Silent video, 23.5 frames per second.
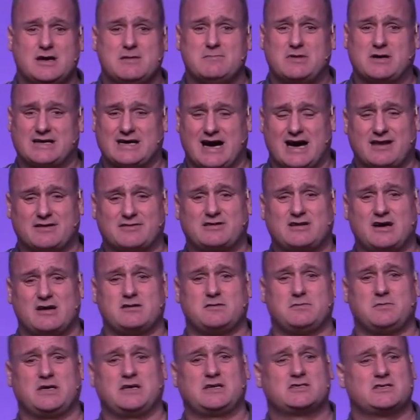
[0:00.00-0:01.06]
But Gareth came
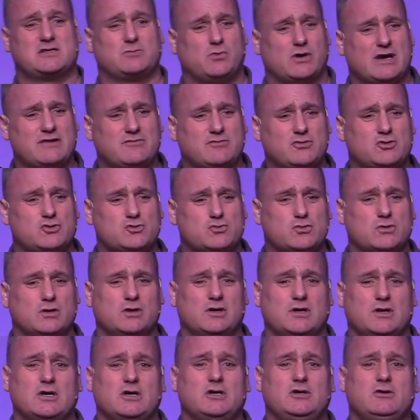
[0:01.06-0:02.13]
to me and he said, whatever you do,
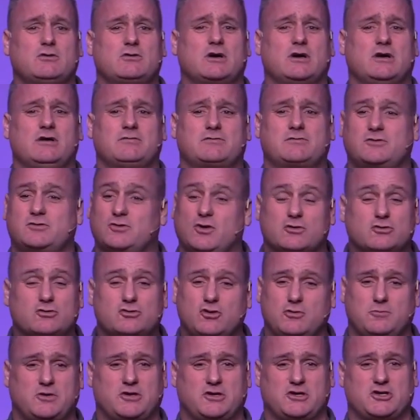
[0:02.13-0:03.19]
you could have done
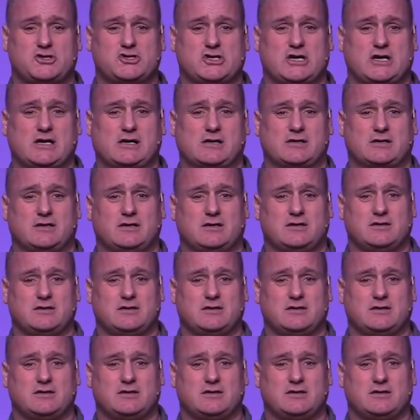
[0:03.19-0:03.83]
to him as a child.